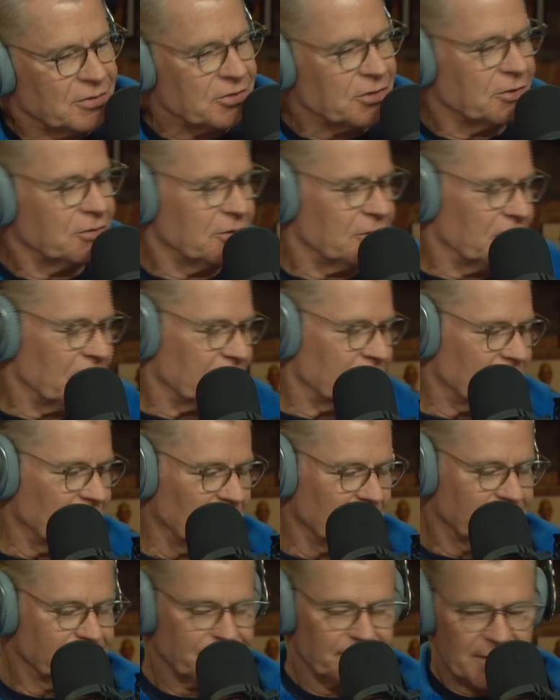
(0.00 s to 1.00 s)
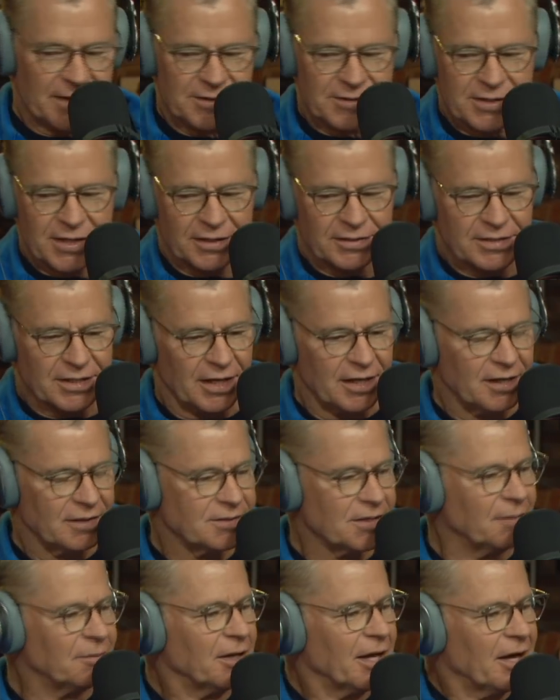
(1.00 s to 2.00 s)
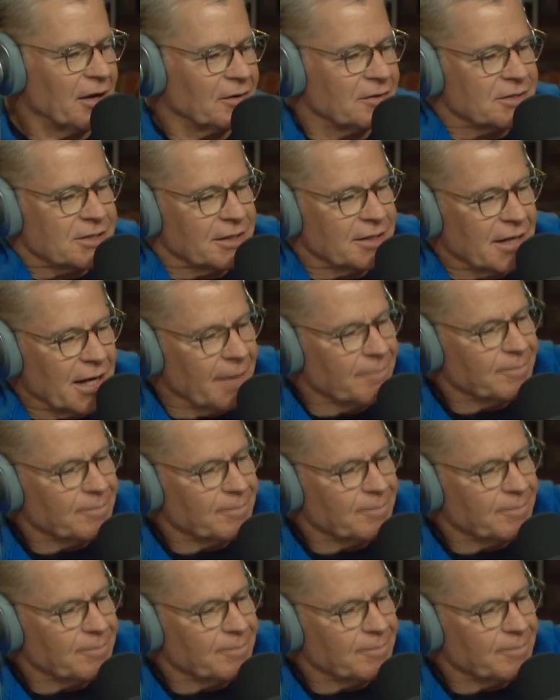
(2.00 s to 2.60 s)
Jr. the third. He's got uh, a uh, doubleheader today.